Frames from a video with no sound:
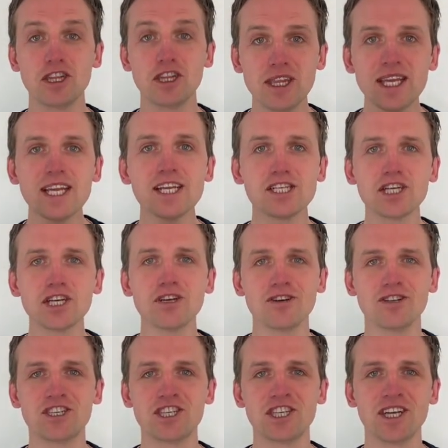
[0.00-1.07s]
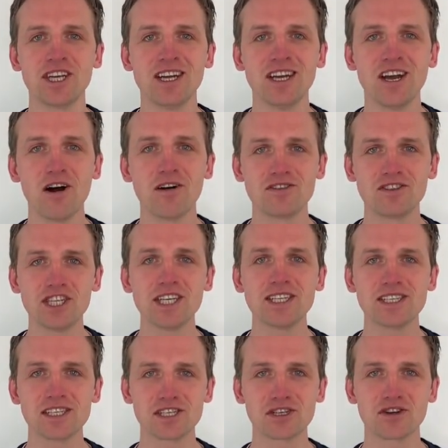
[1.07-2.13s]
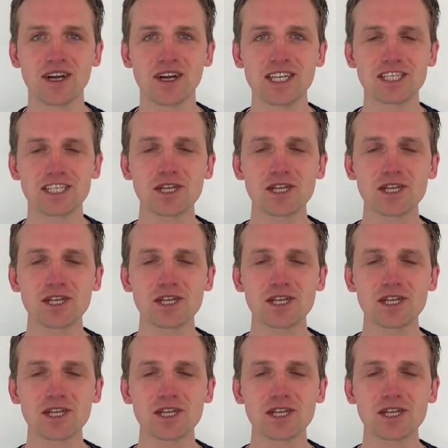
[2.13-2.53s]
the church, of Jesus Christ.